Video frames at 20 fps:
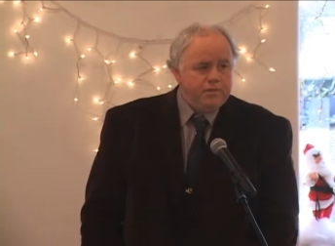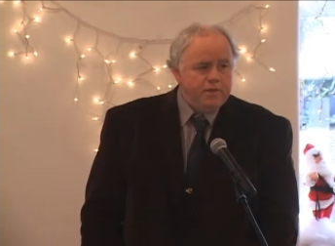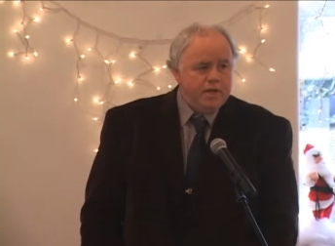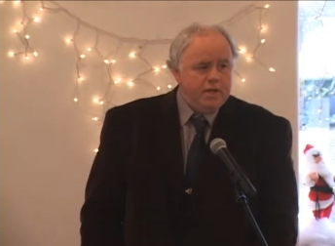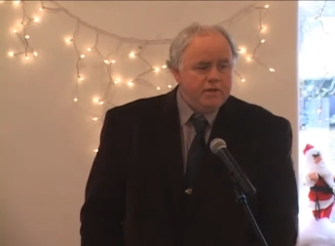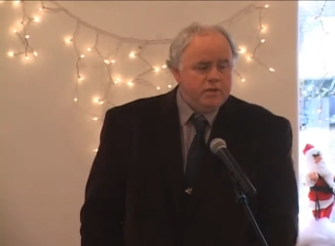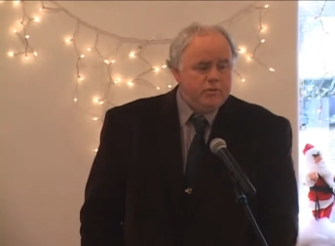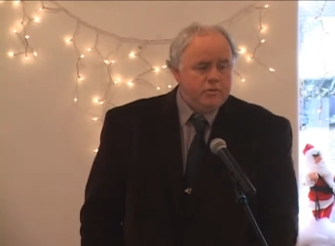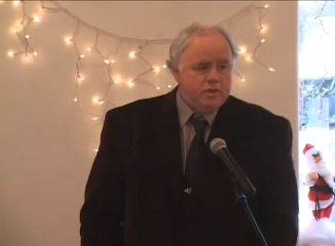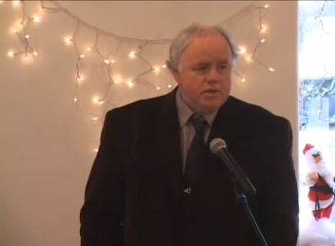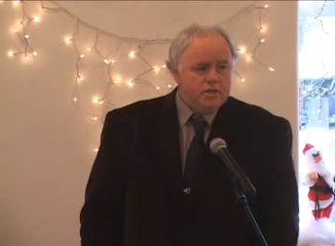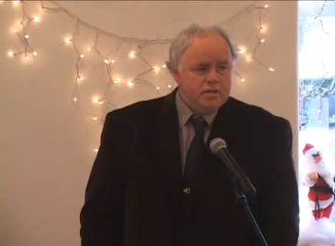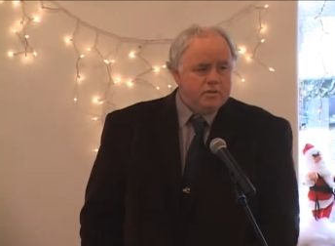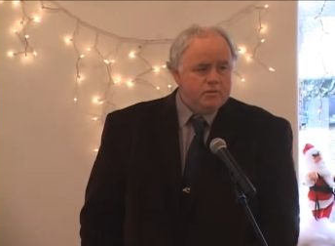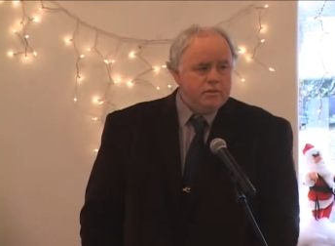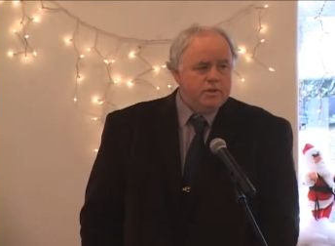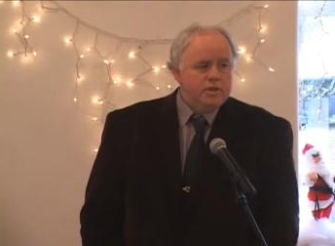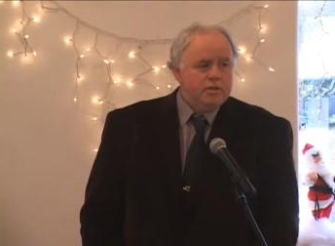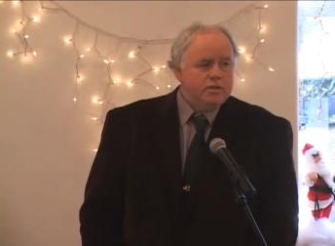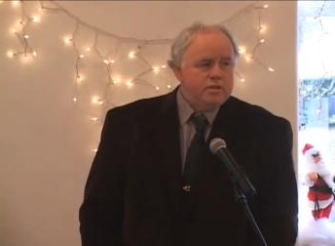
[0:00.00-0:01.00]
And the
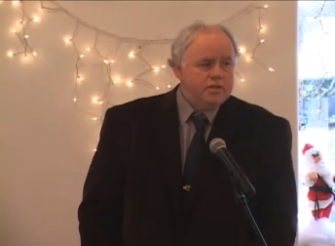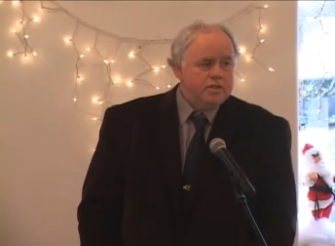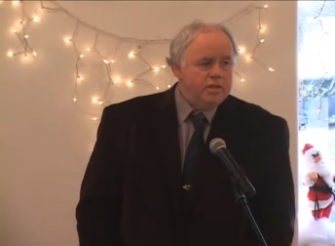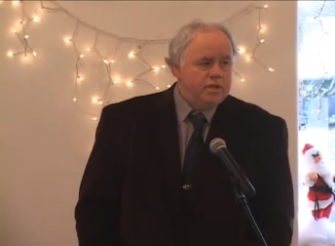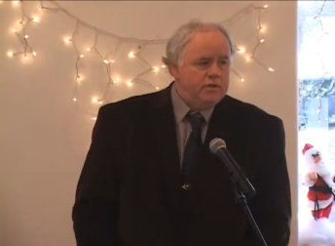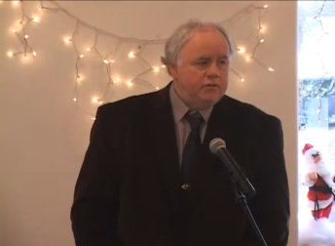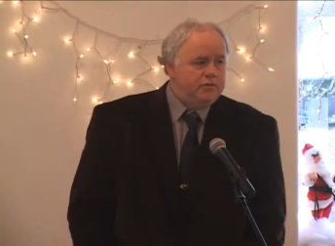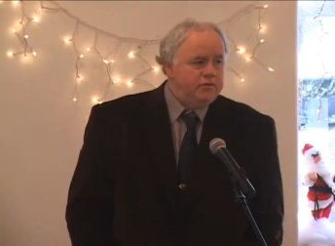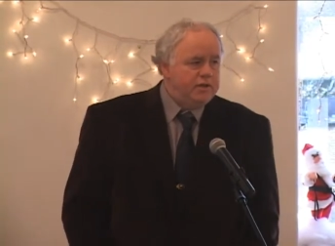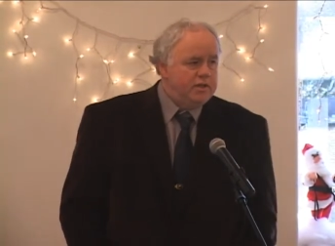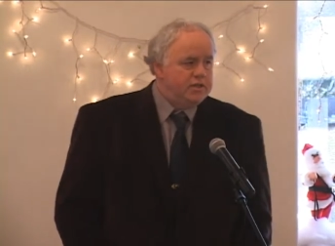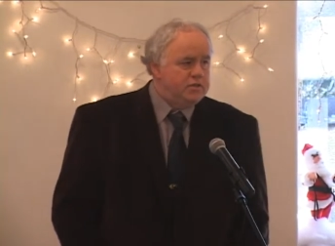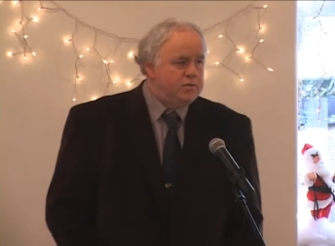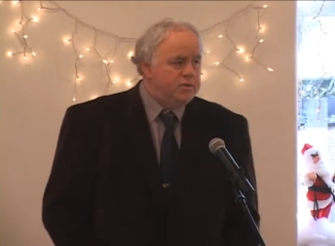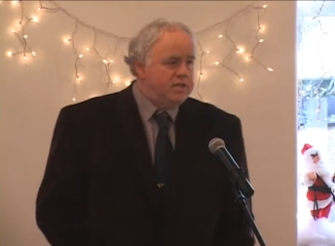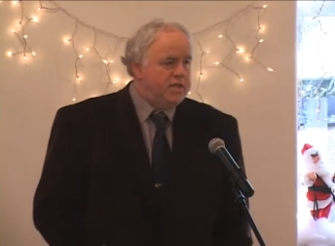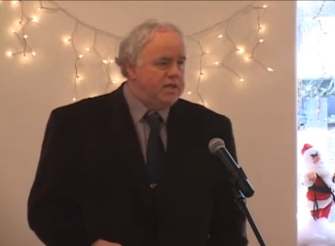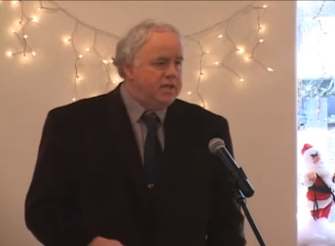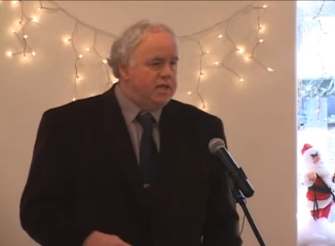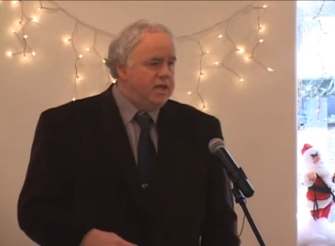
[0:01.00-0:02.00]
reason we used state funds
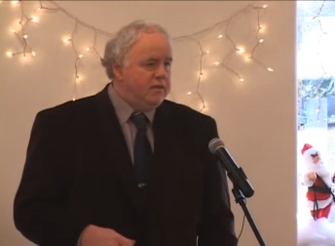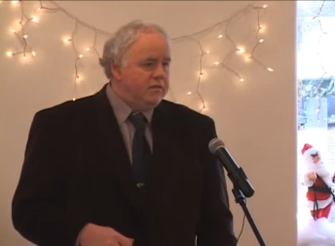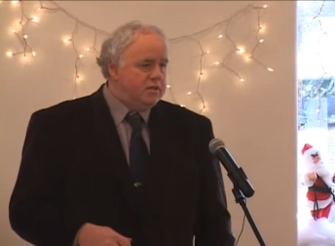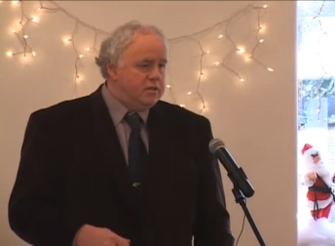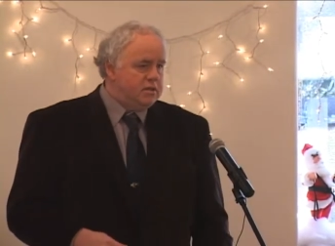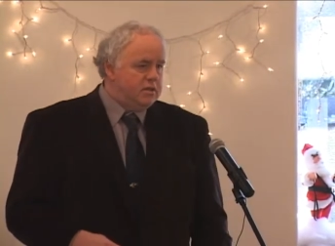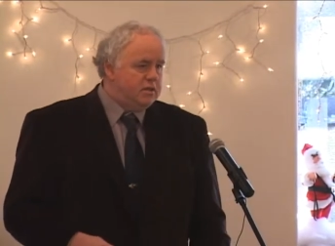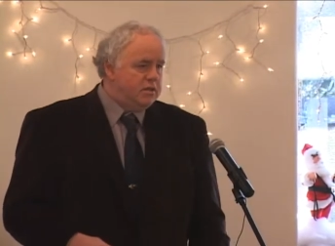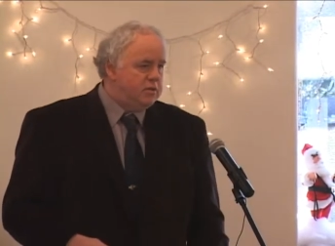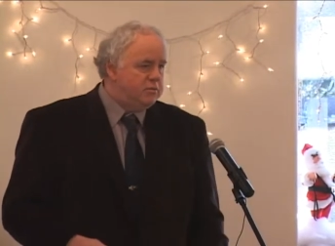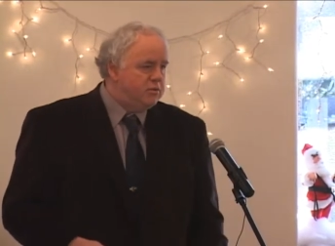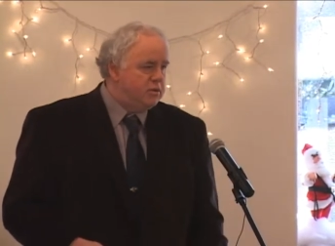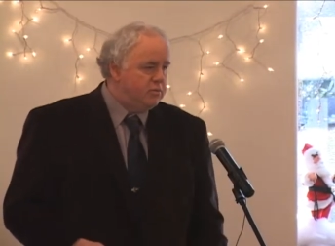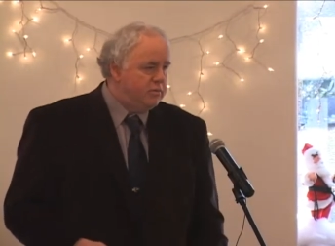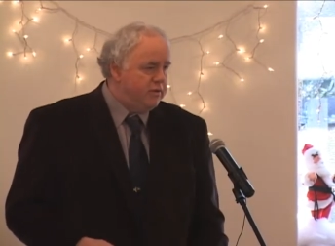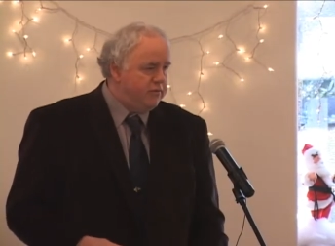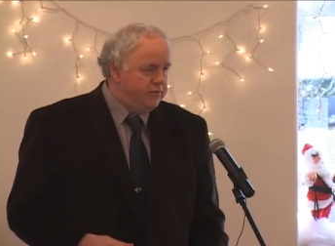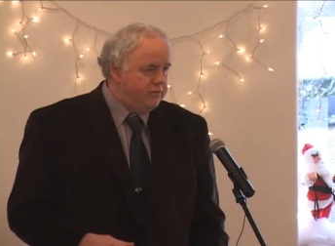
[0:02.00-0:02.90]
was that gave us a little more,